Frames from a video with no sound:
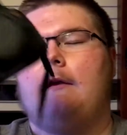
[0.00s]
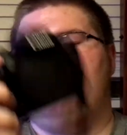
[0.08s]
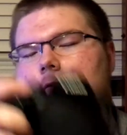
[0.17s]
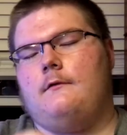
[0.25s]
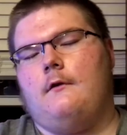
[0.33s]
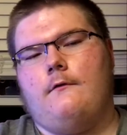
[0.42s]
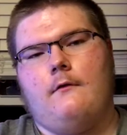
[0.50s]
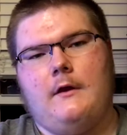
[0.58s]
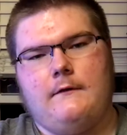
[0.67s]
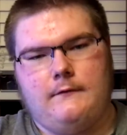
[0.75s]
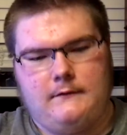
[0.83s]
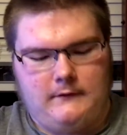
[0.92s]
different stuff, all
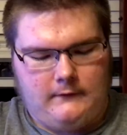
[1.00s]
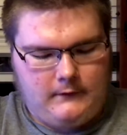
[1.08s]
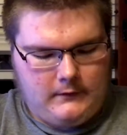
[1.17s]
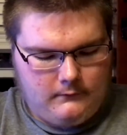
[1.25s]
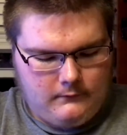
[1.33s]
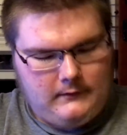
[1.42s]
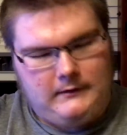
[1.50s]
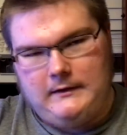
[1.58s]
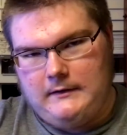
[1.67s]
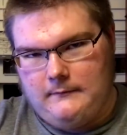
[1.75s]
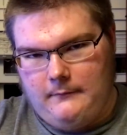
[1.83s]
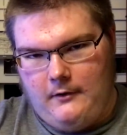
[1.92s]
that fun stuff I don't really
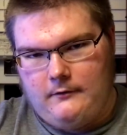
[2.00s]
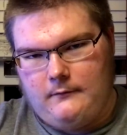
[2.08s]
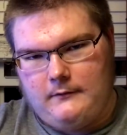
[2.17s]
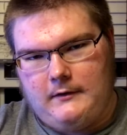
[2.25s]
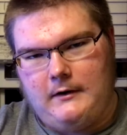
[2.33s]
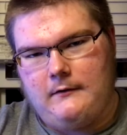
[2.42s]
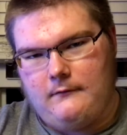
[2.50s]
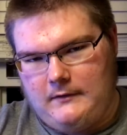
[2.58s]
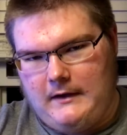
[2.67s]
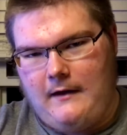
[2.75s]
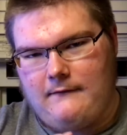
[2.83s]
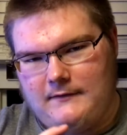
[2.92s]
need to bother with. I don't
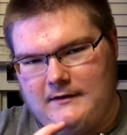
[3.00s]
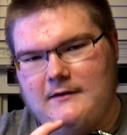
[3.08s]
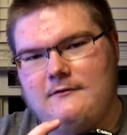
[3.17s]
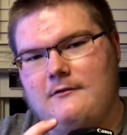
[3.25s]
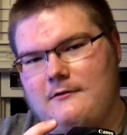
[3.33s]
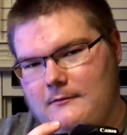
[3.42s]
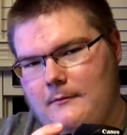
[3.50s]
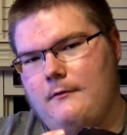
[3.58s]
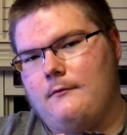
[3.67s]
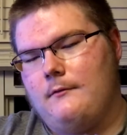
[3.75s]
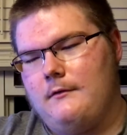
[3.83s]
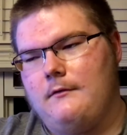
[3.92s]
really have intentions to
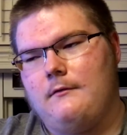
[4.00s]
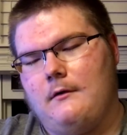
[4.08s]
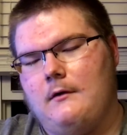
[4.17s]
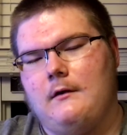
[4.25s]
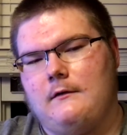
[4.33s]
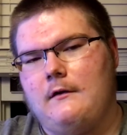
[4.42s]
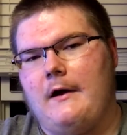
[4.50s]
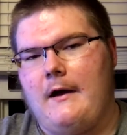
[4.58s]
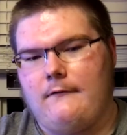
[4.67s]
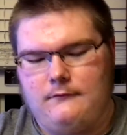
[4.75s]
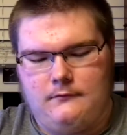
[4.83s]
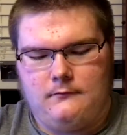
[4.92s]
bother with unless I
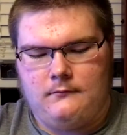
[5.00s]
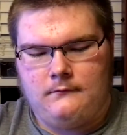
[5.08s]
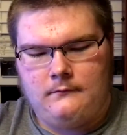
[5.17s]
have to.